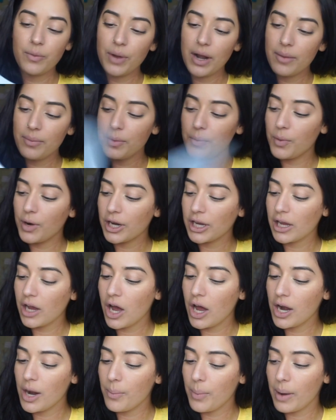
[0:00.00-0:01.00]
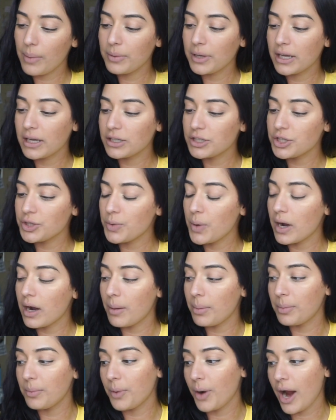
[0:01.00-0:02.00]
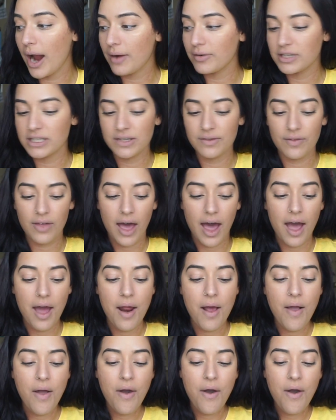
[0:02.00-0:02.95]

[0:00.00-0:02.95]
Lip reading: what I've been working on. I'm probably gonna do a couple more hours of that.